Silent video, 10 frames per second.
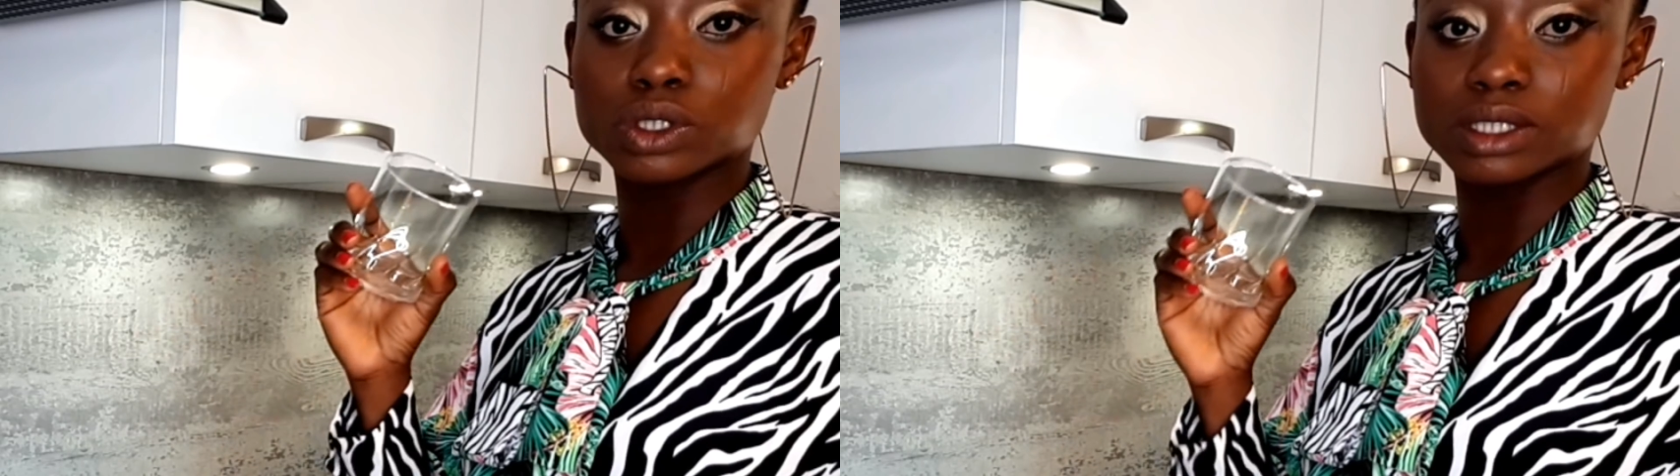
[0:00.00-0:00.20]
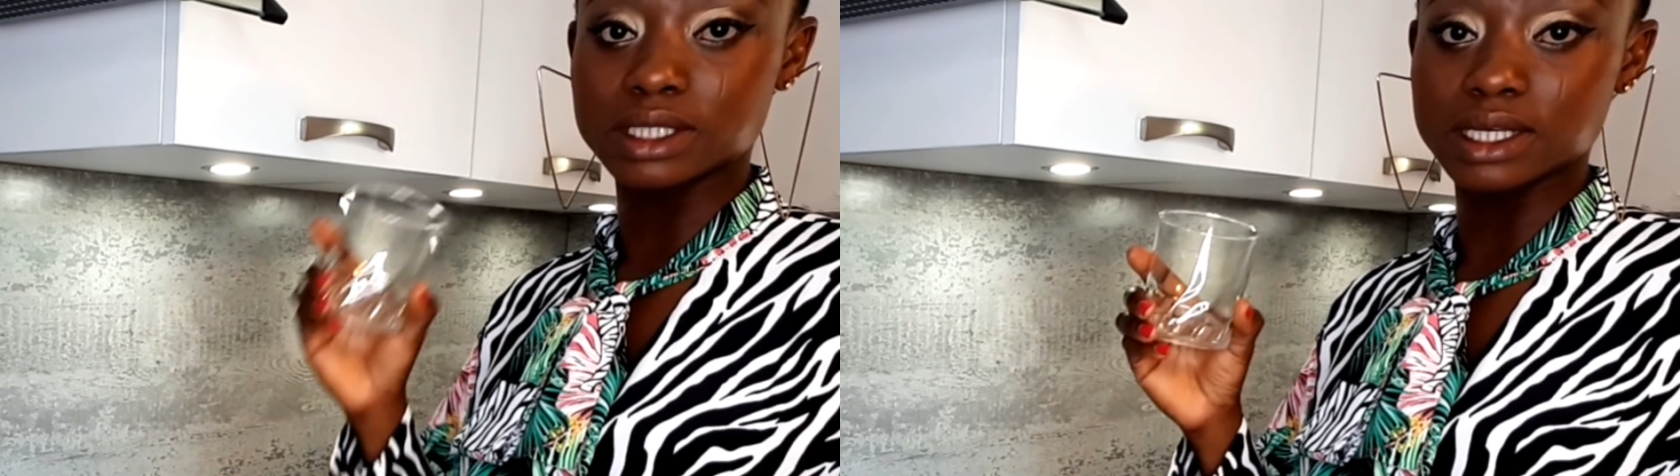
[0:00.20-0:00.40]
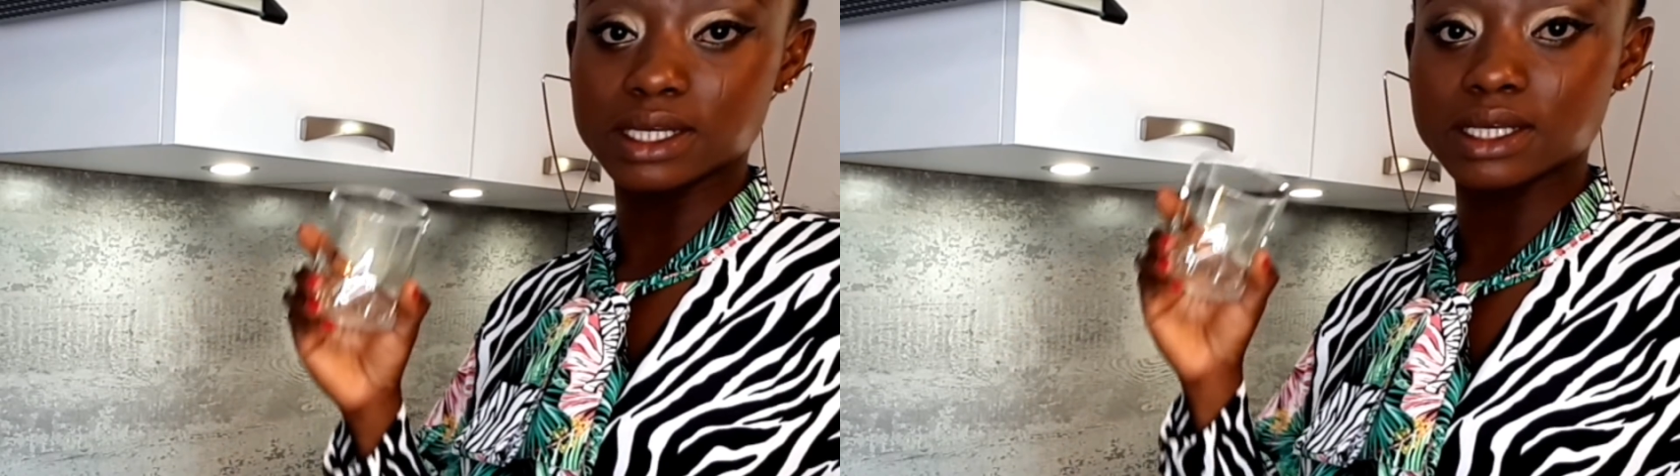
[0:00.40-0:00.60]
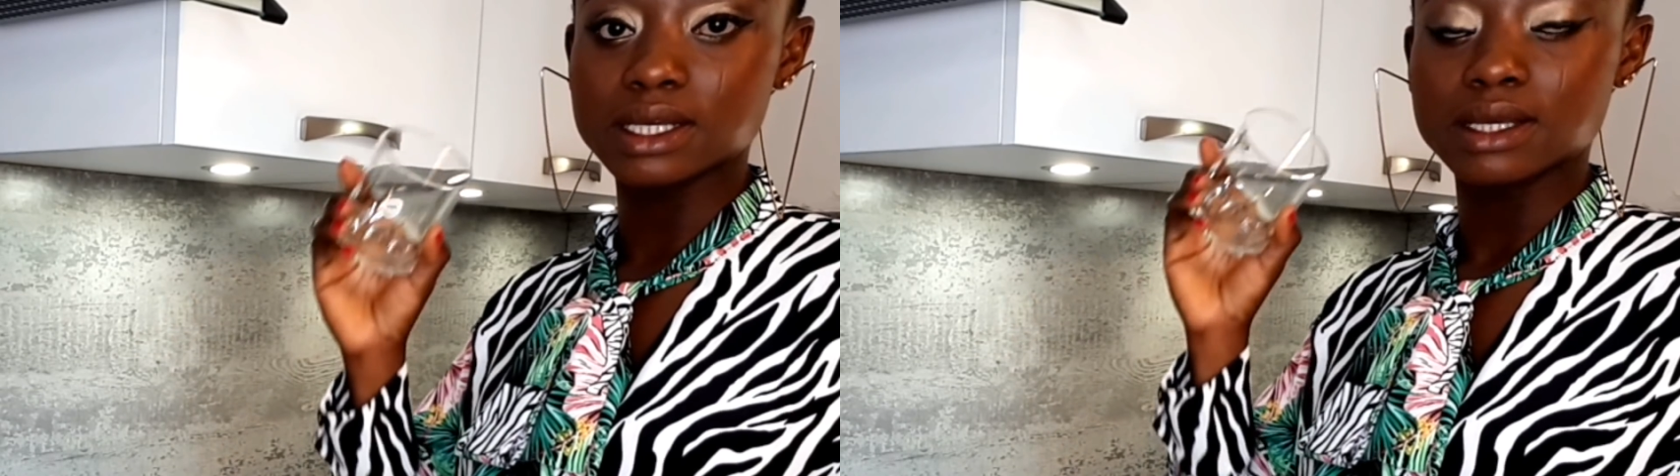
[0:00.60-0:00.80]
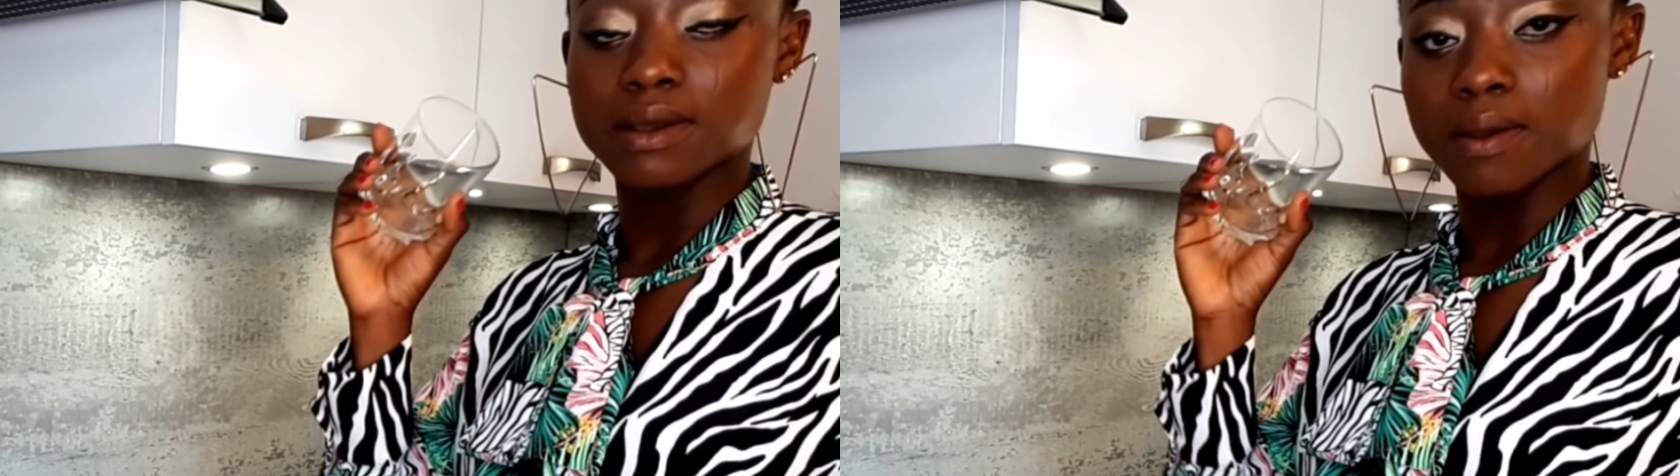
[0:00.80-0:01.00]
the
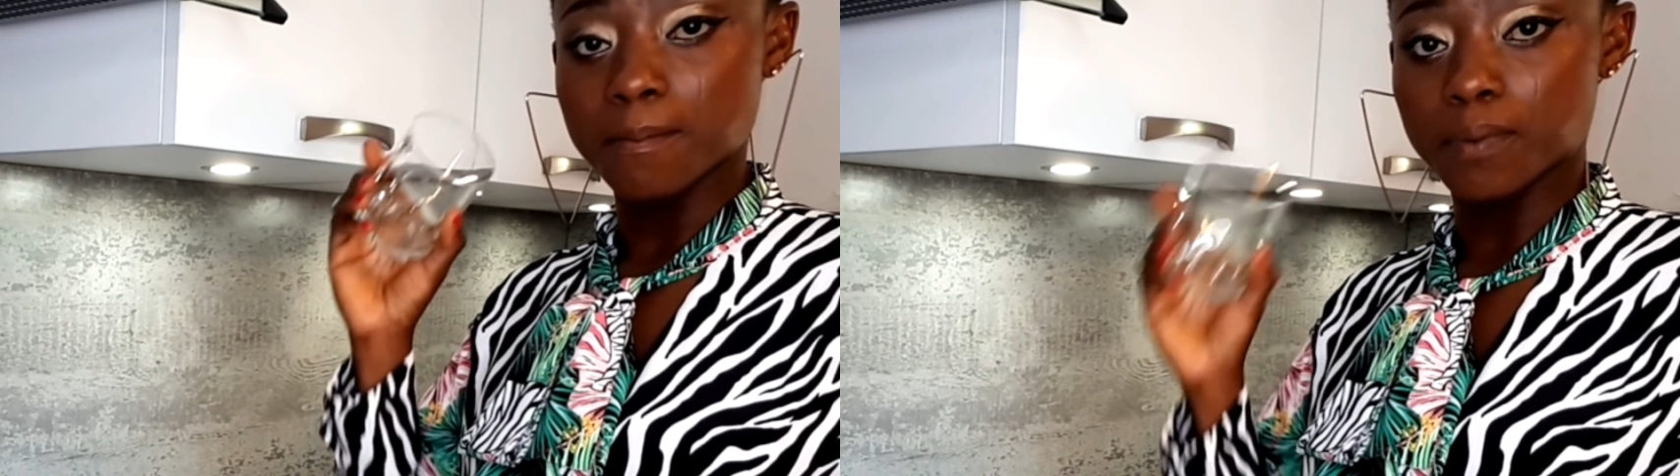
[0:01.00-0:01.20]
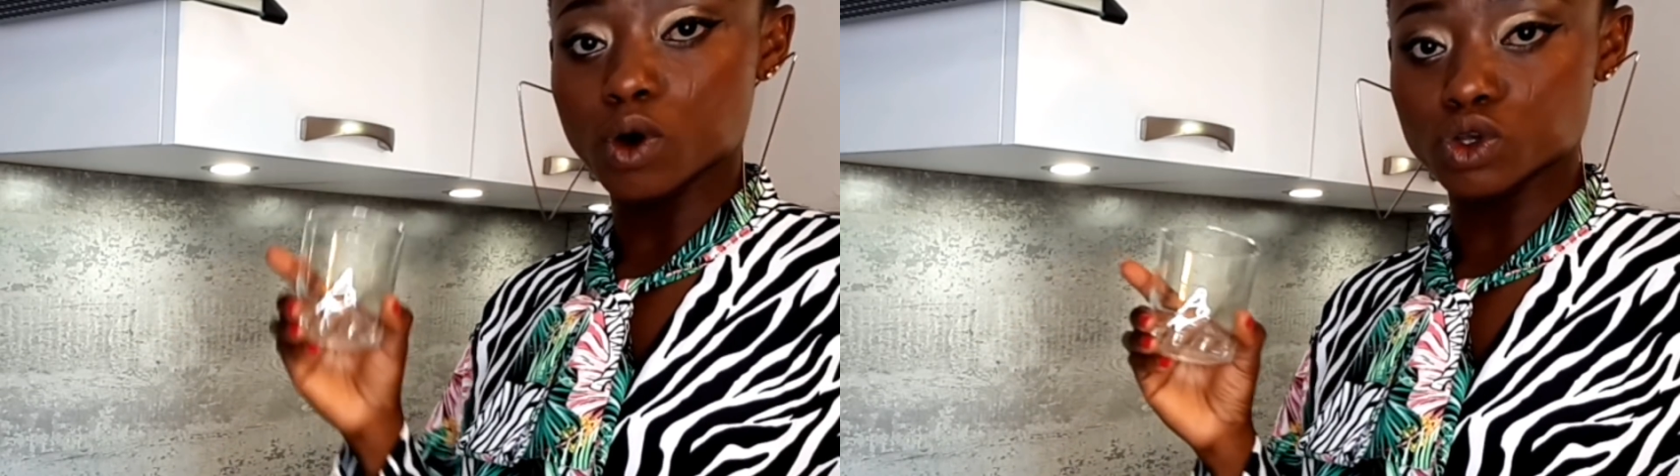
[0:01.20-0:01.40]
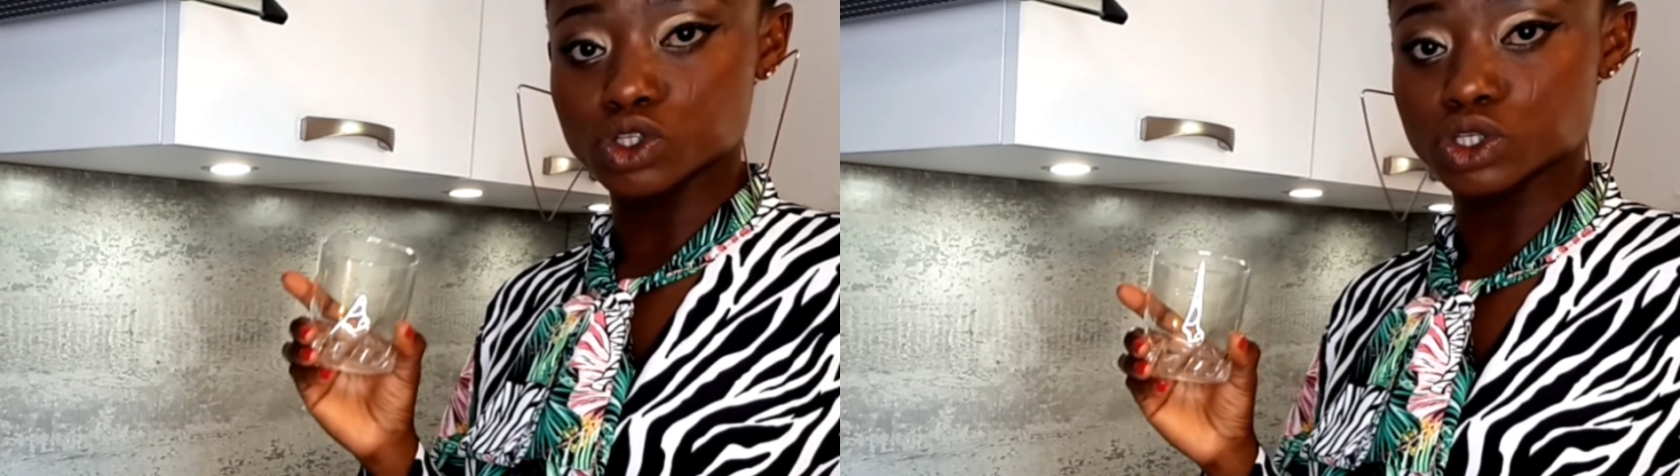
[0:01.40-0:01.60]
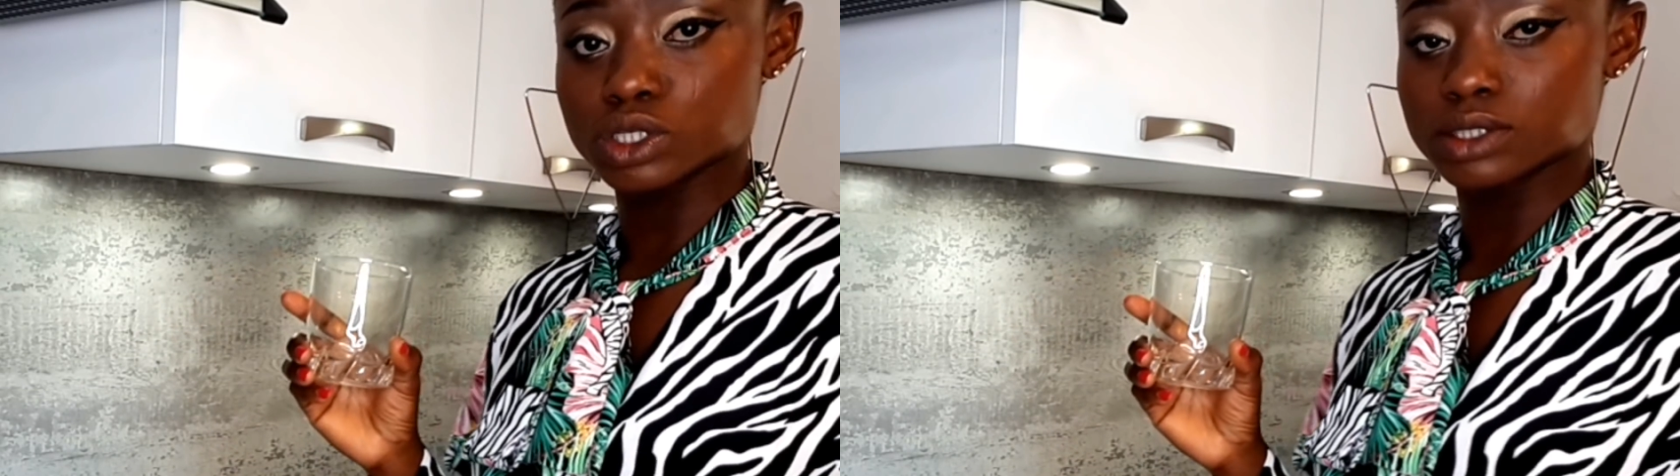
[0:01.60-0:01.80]
pot.